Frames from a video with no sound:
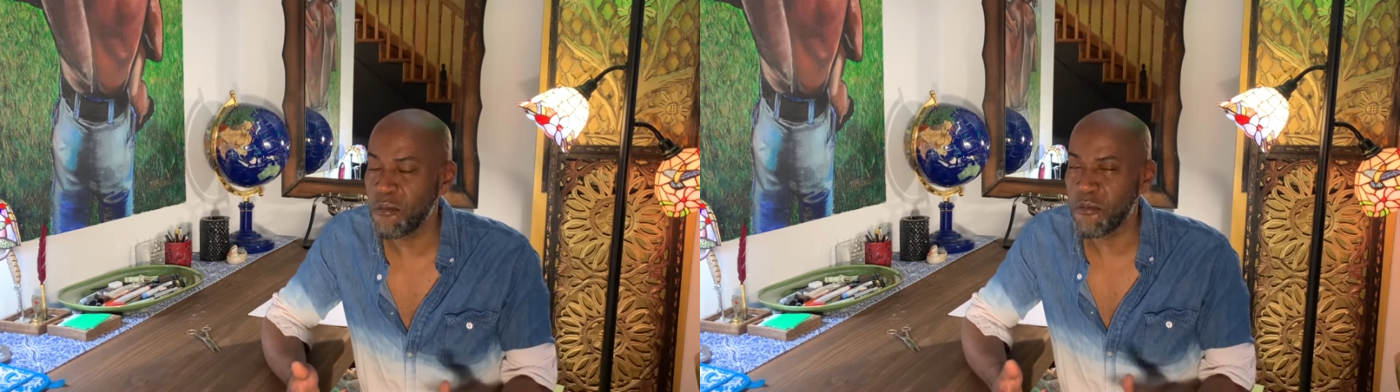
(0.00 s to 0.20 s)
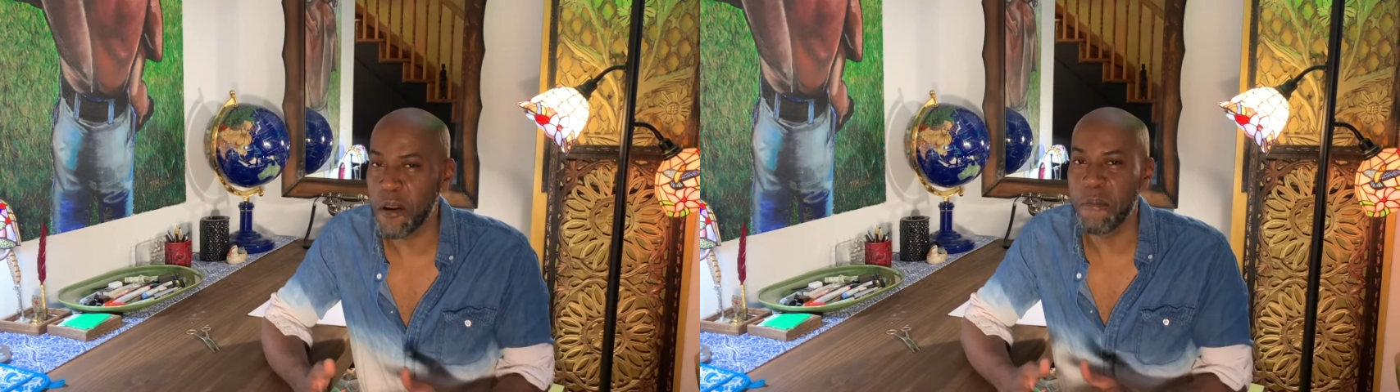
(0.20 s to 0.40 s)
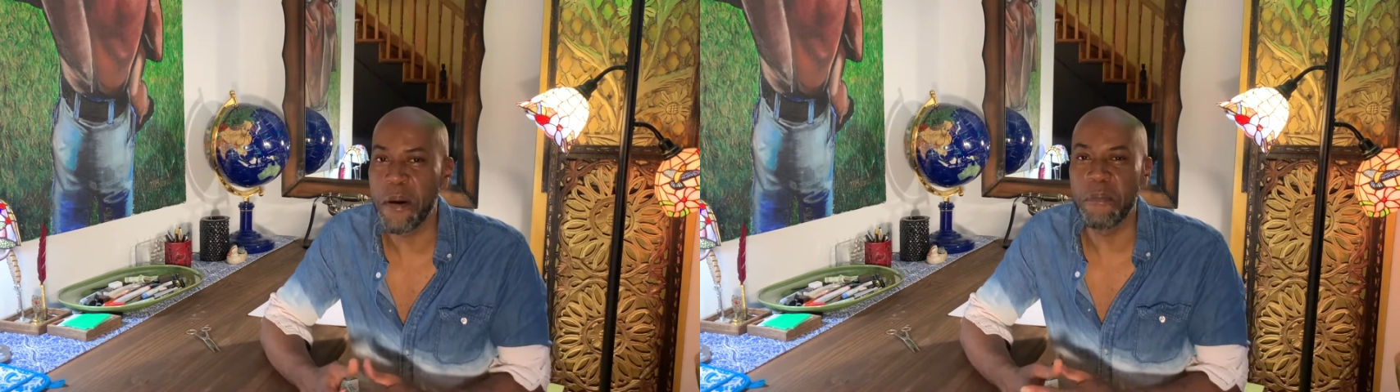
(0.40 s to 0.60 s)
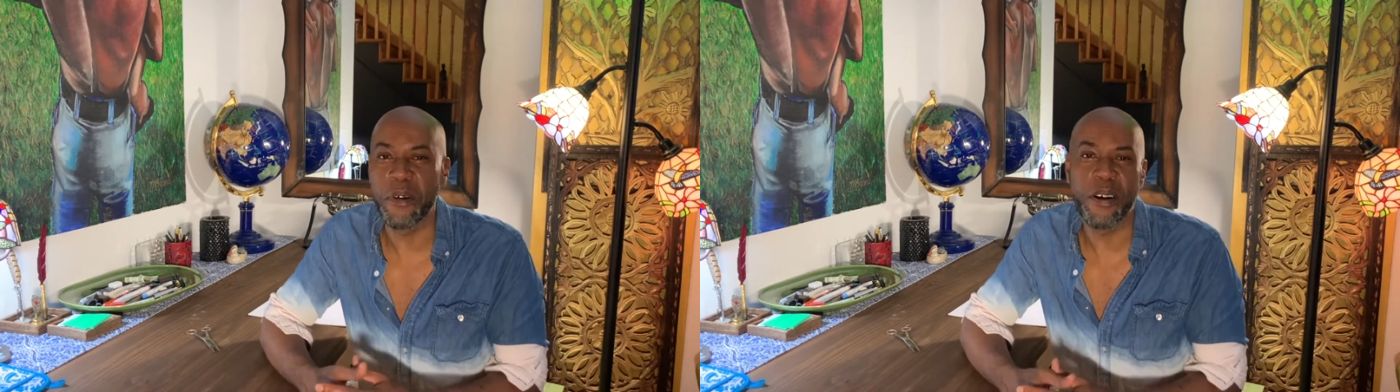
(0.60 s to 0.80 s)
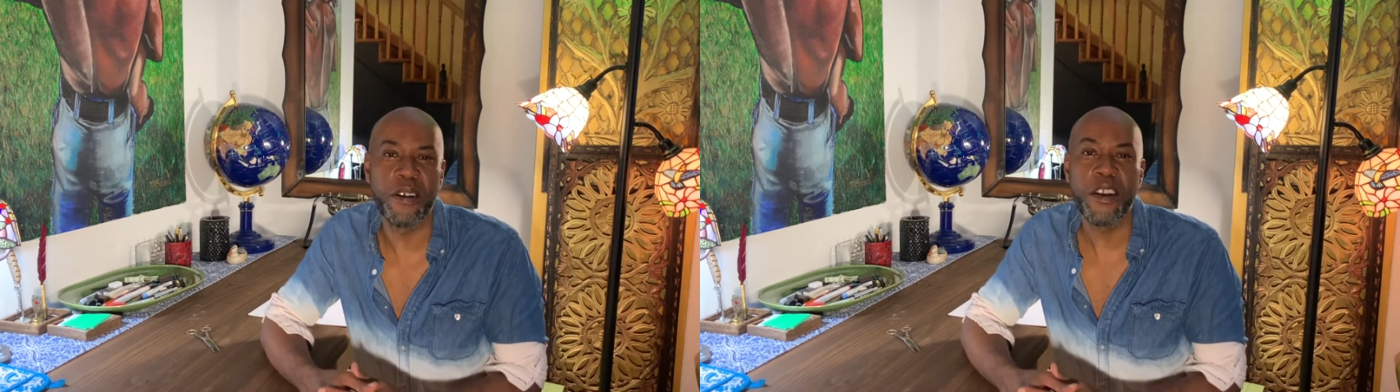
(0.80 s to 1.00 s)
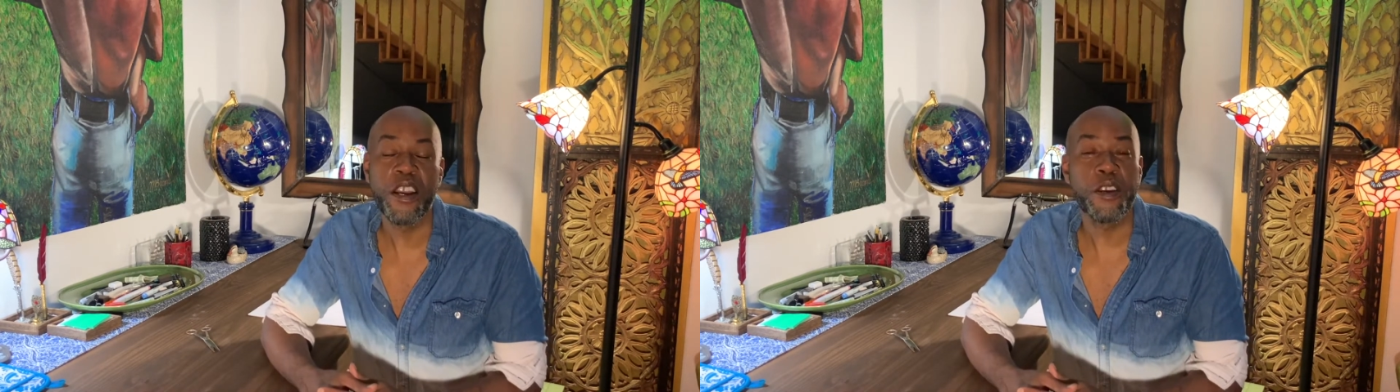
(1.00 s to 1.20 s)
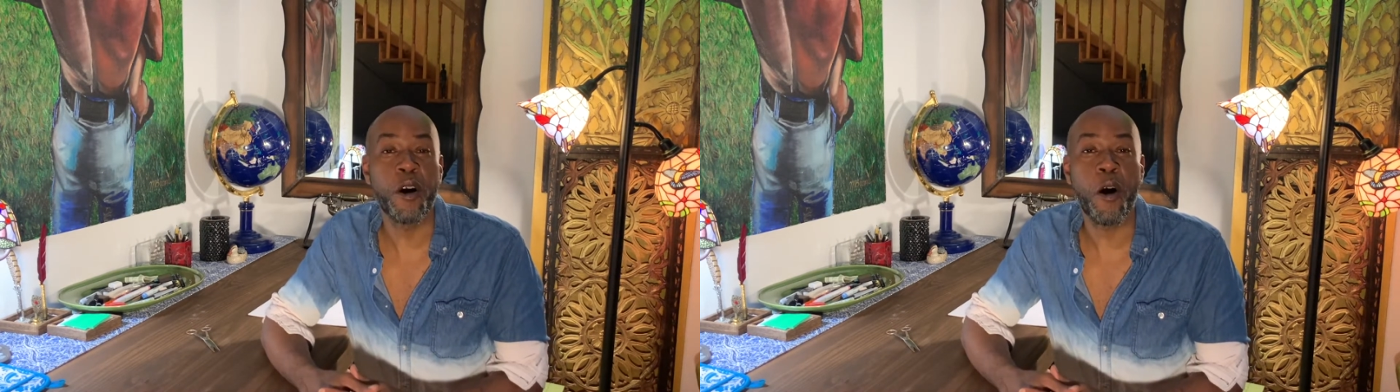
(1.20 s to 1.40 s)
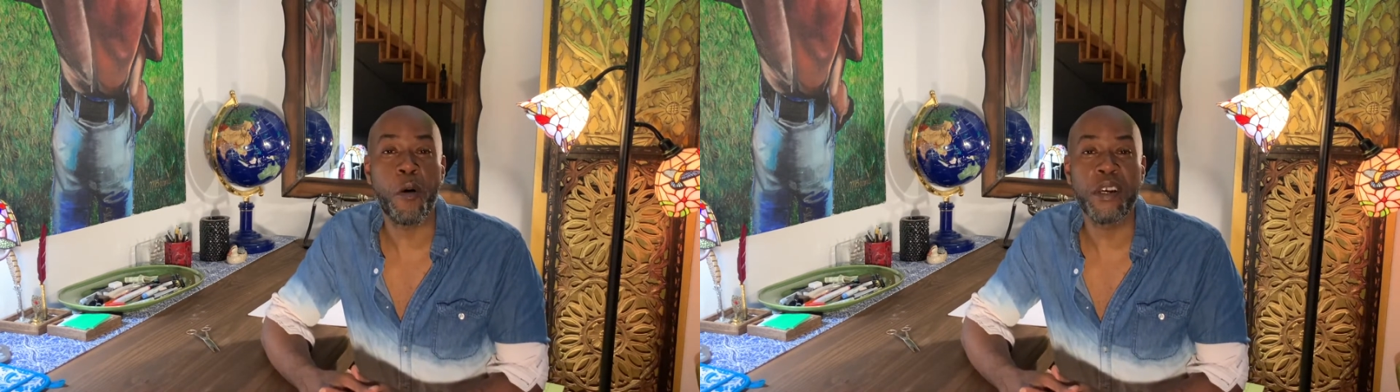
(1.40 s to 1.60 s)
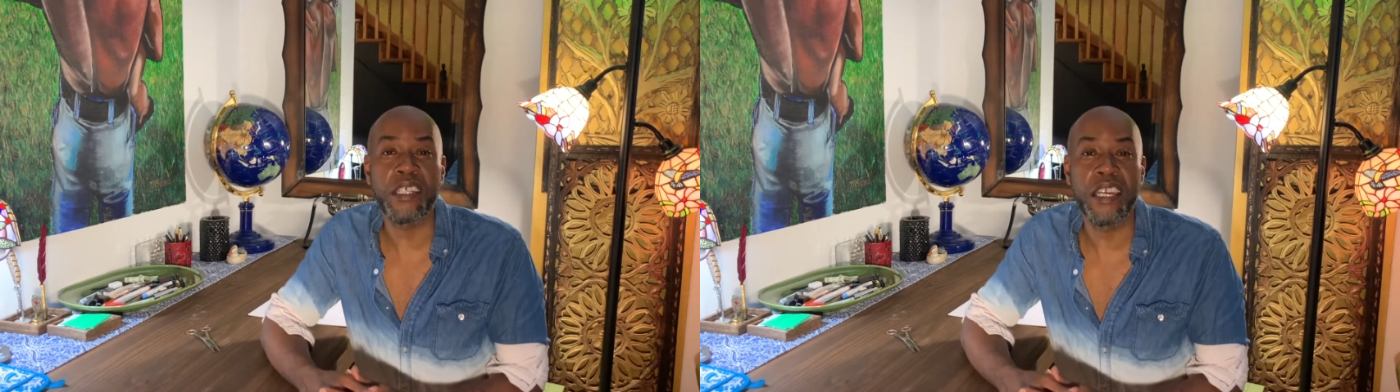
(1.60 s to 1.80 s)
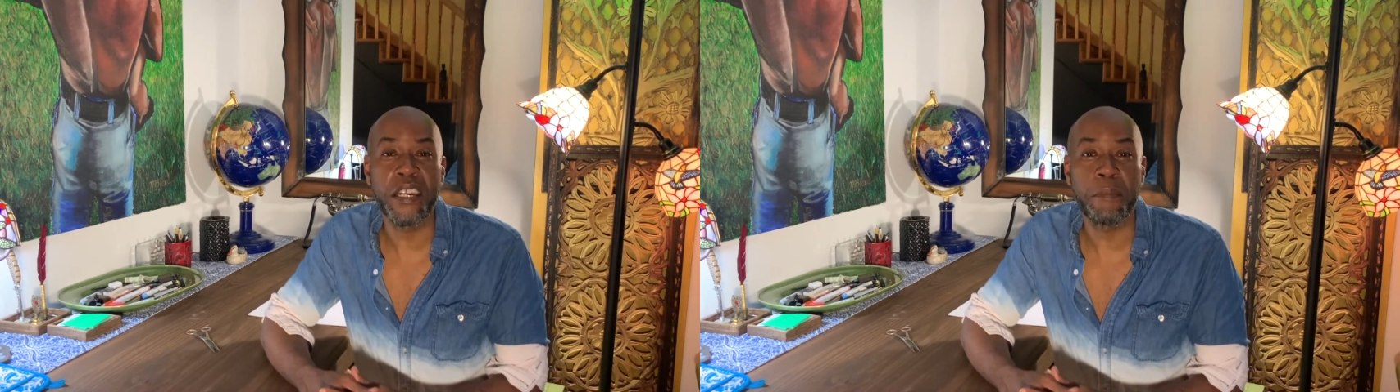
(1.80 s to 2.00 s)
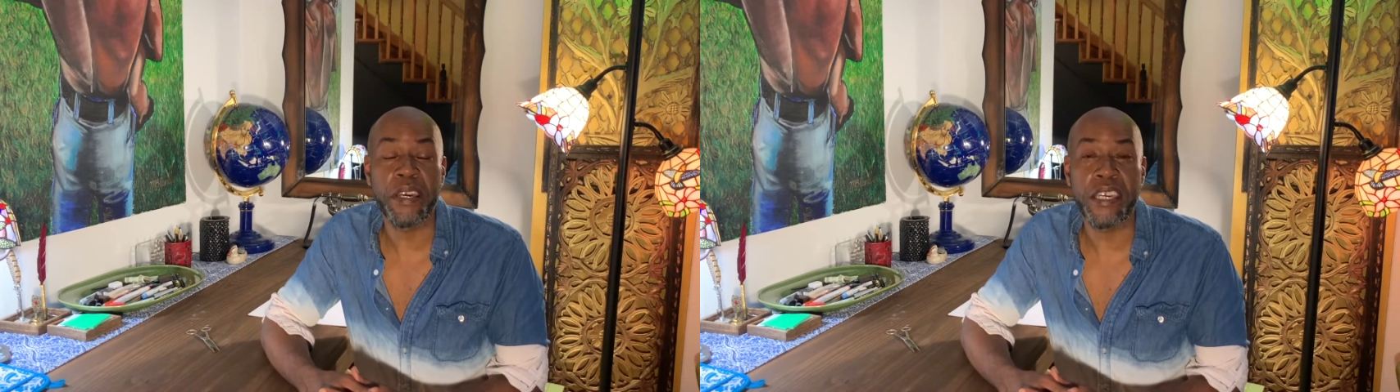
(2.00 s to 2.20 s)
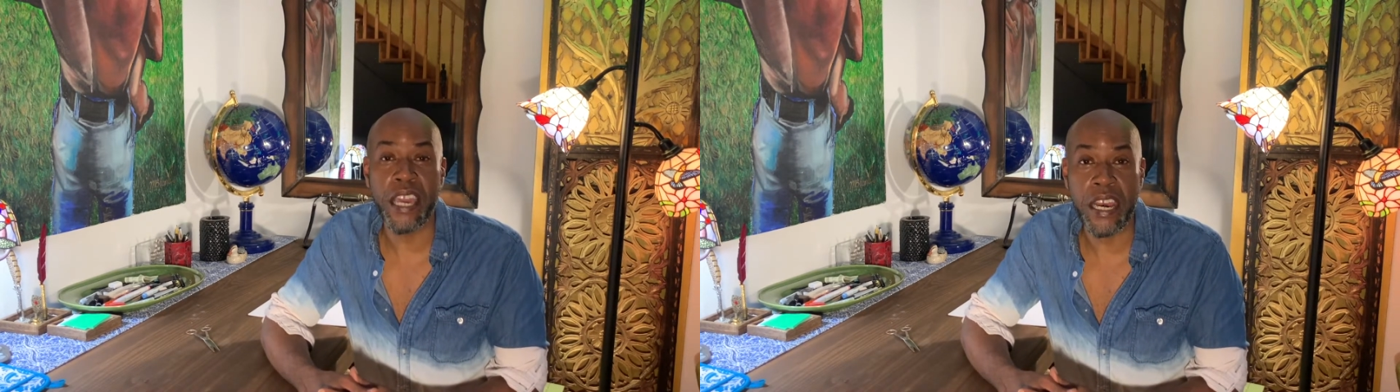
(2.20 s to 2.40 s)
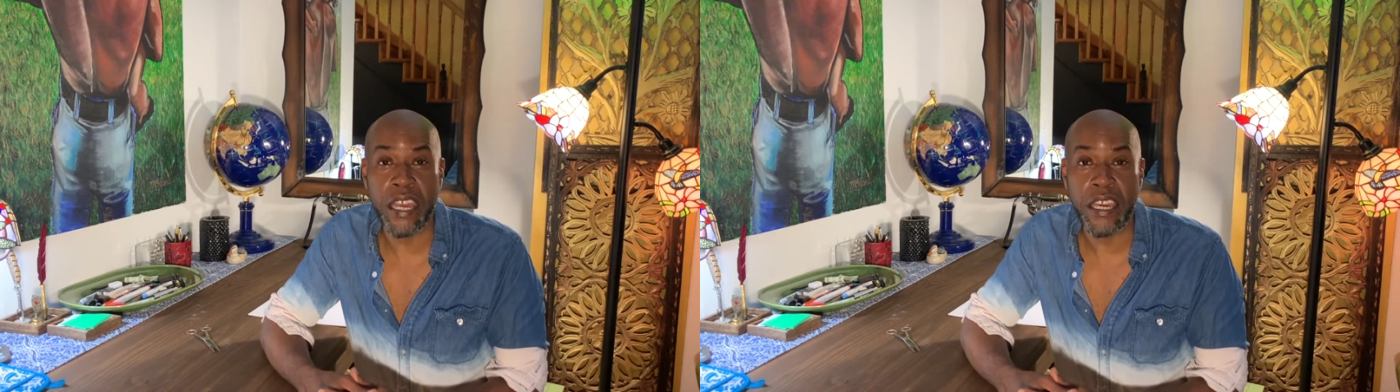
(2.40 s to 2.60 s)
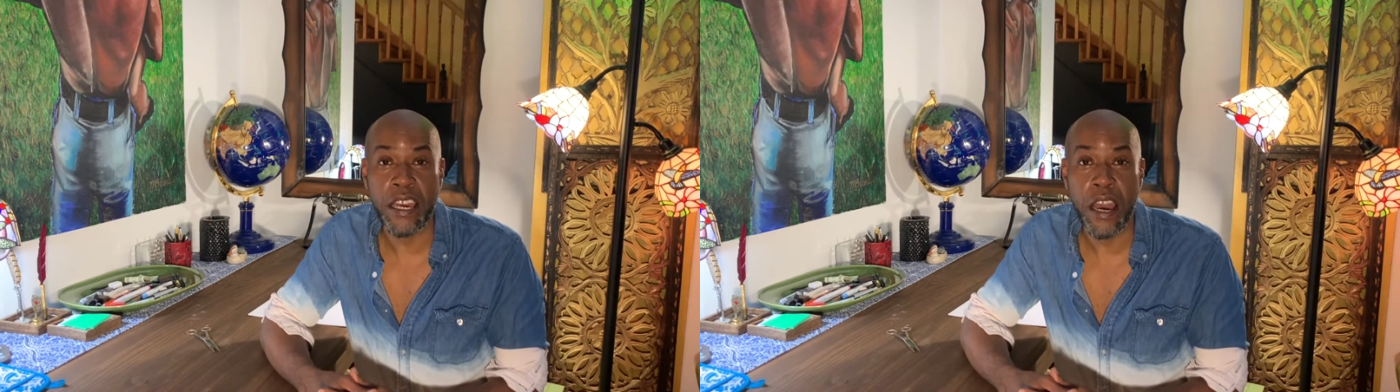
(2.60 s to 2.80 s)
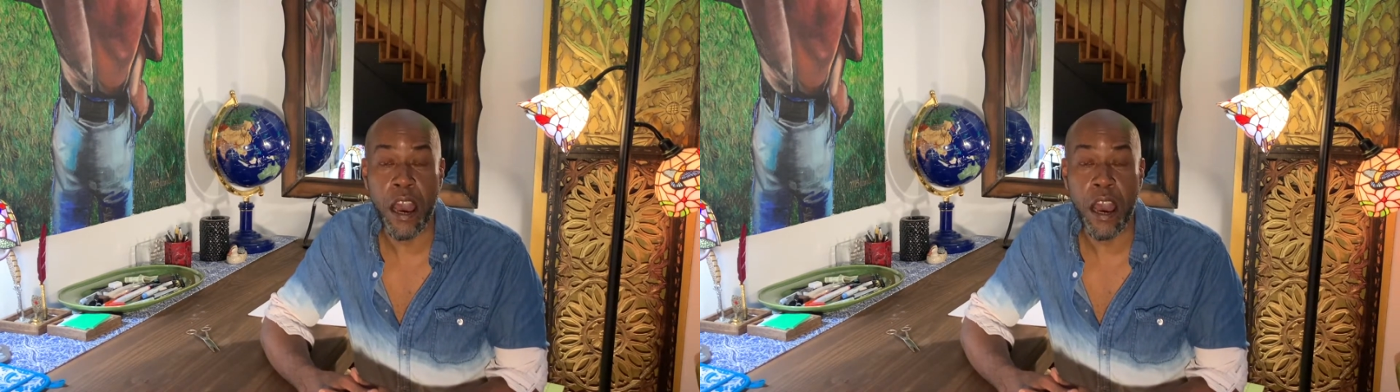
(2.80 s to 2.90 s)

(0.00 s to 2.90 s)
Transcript: remember, you always need a beginning,